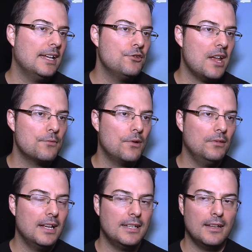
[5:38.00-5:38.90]
in general,
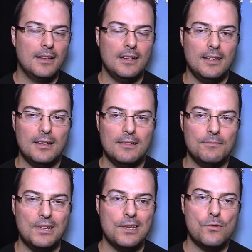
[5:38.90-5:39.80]
like
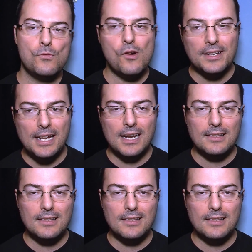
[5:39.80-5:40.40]
when they were working